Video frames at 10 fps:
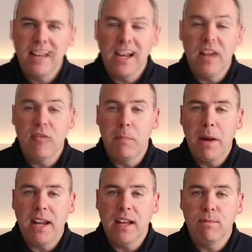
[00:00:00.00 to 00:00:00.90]
And even
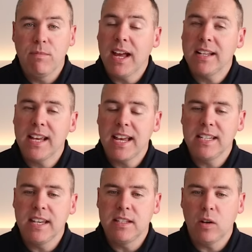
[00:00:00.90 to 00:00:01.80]
better, that
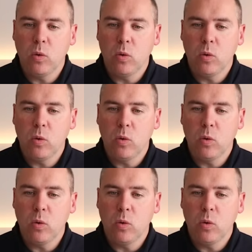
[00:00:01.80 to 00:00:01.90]
task is